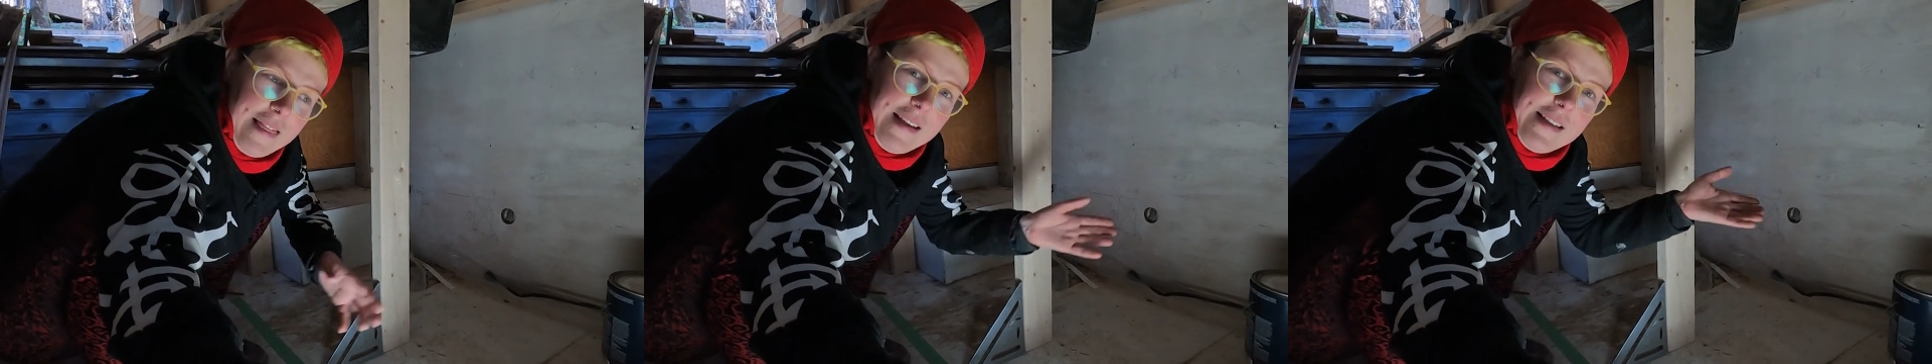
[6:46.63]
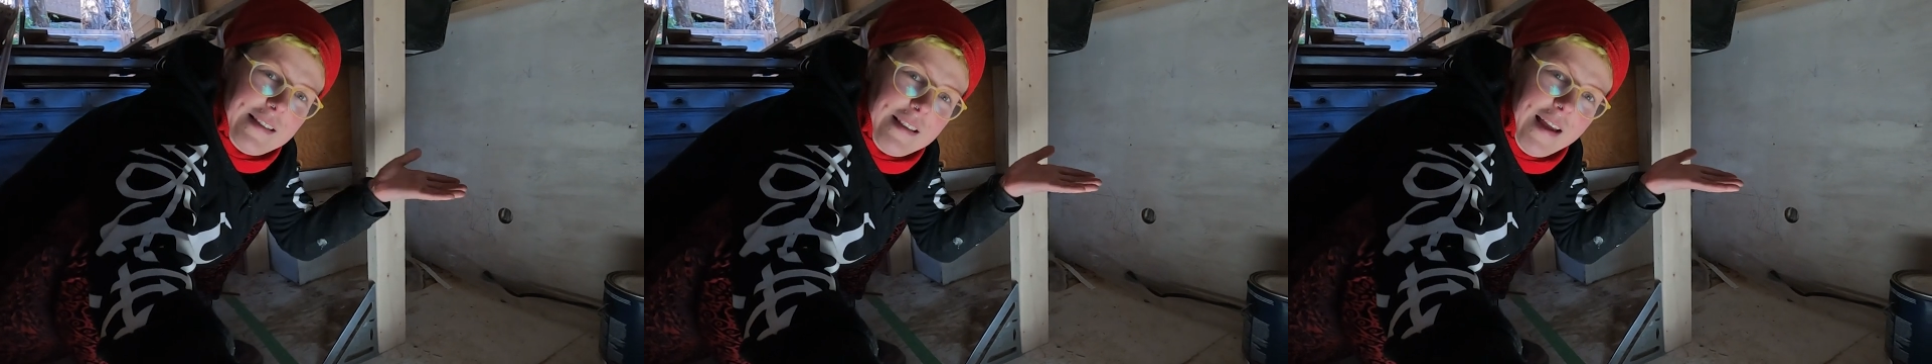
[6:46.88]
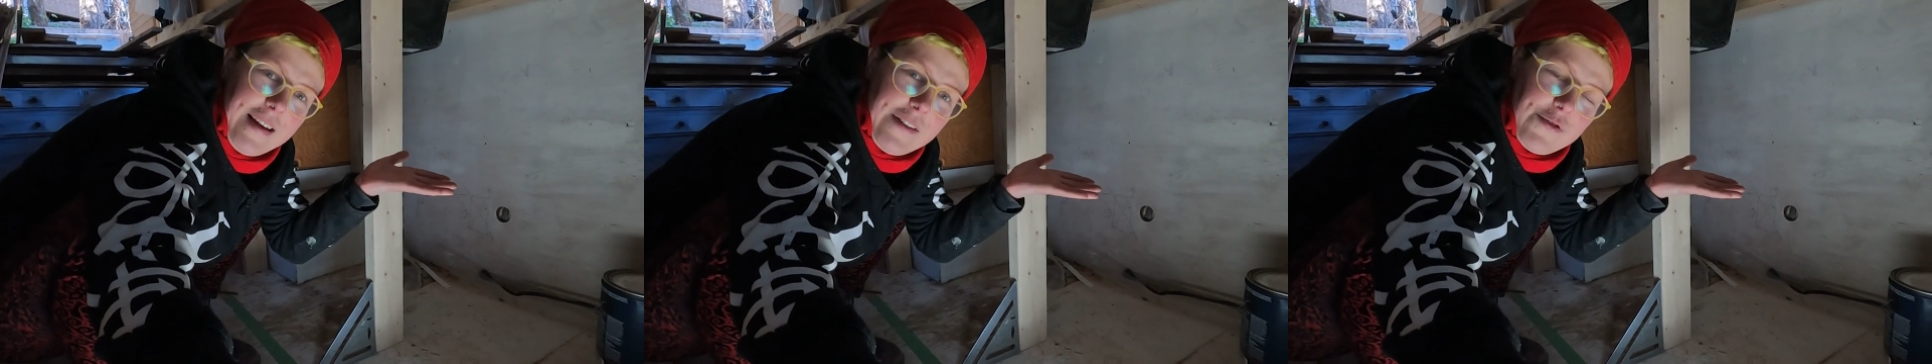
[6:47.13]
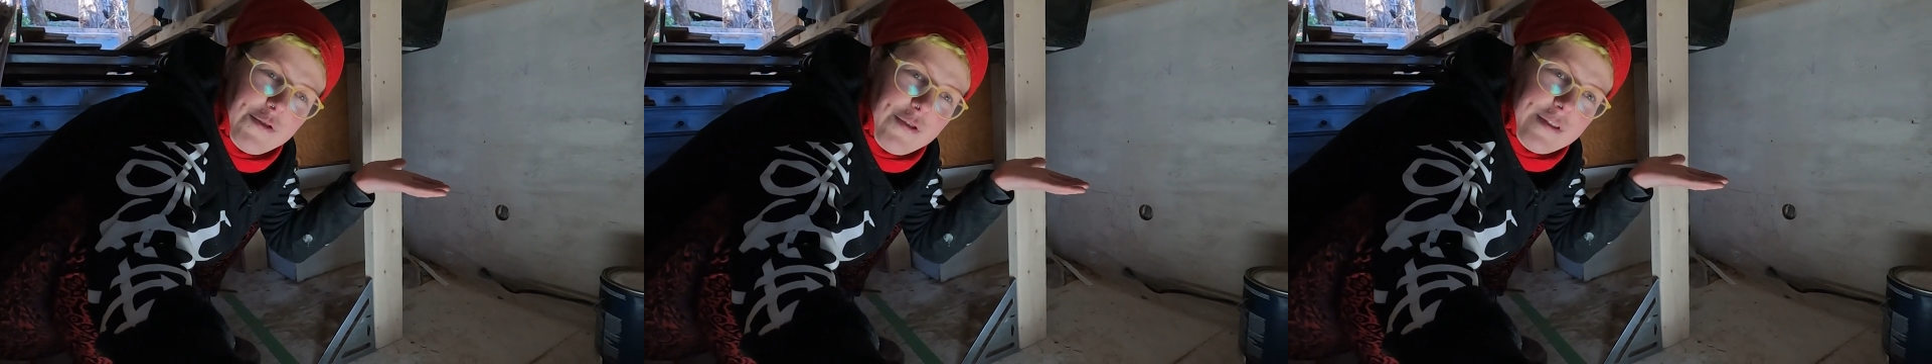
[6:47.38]
these
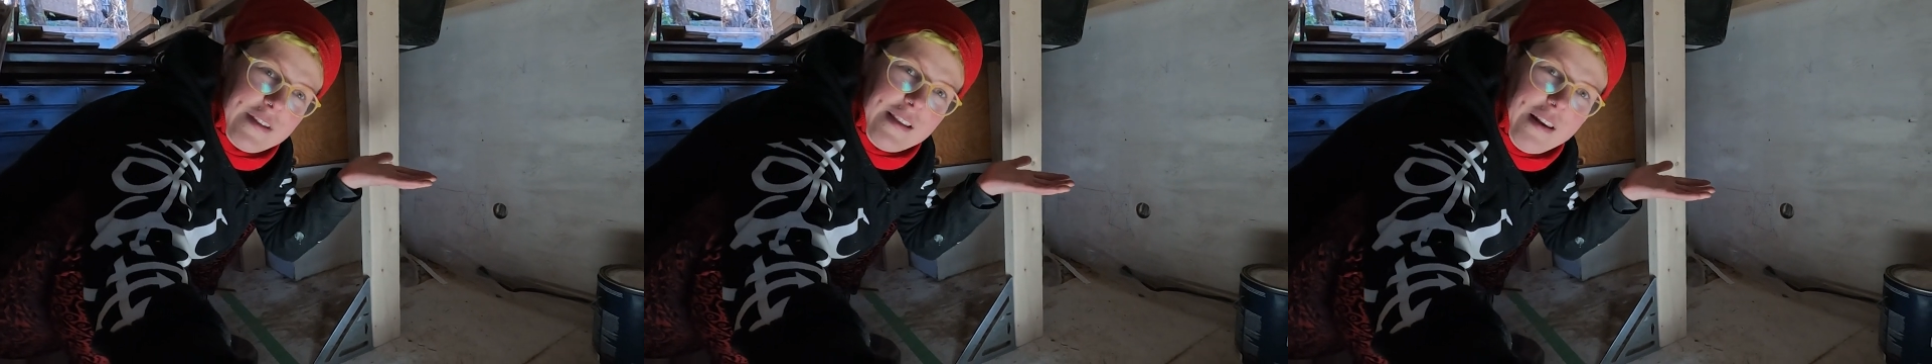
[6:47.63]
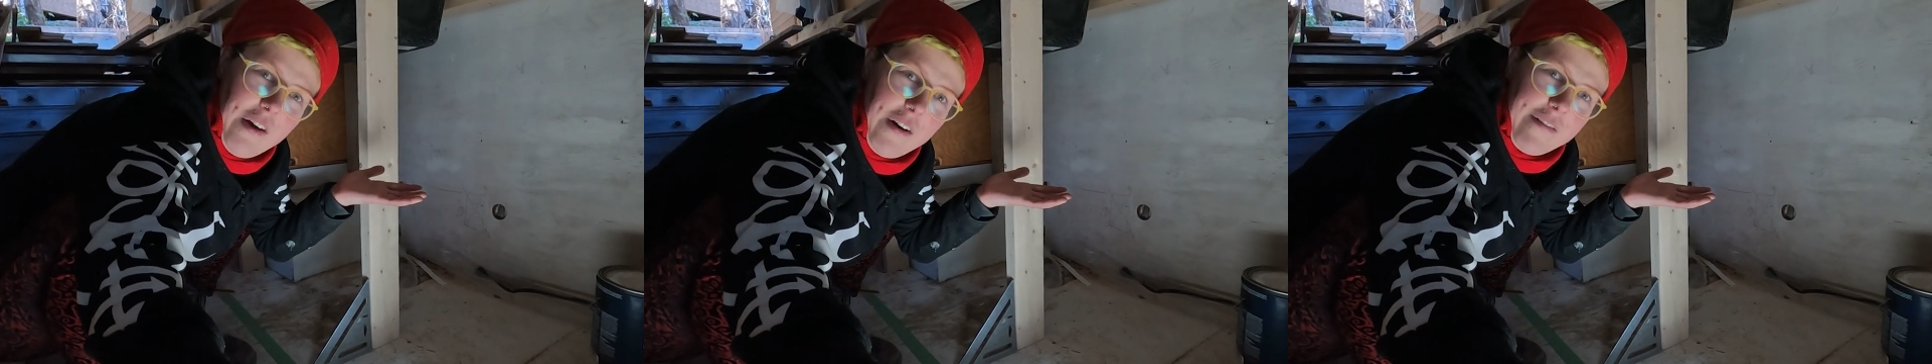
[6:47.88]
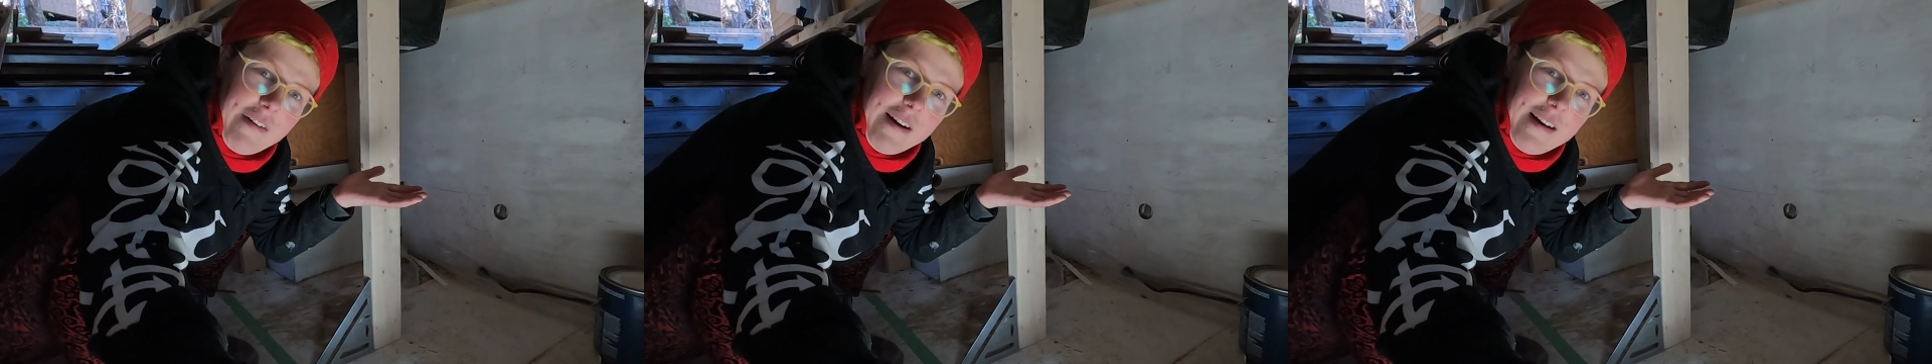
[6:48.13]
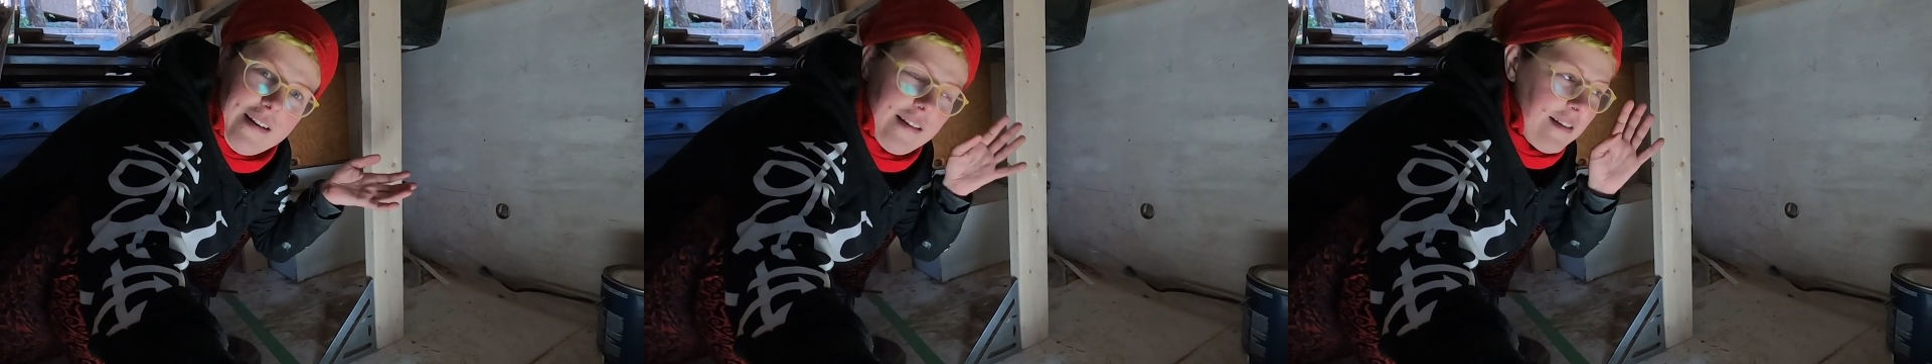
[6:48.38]
sliding drawers in the long
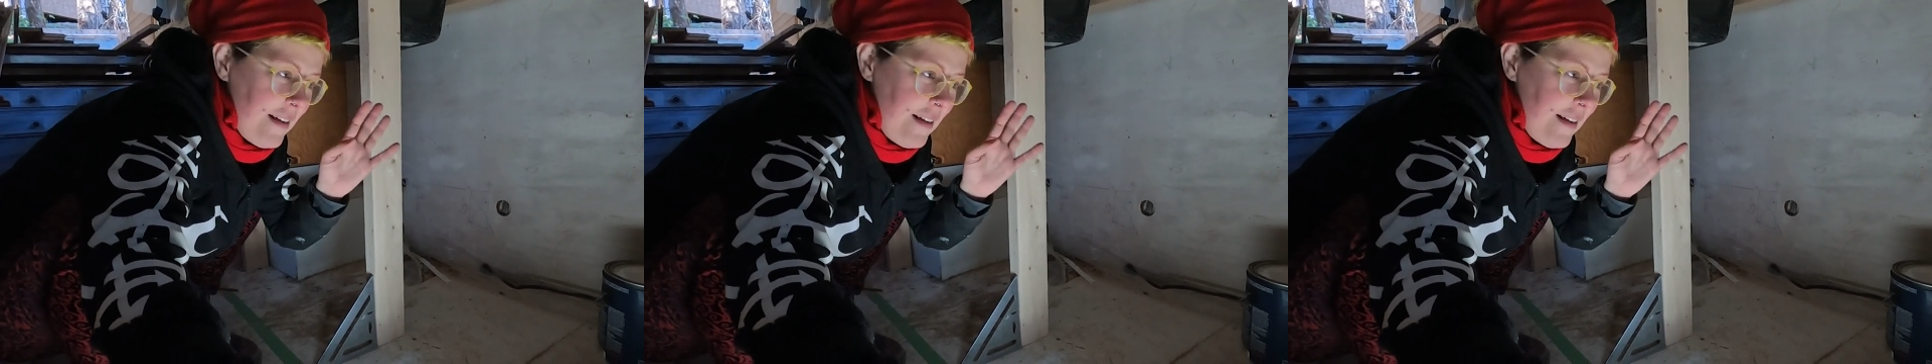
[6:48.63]
run.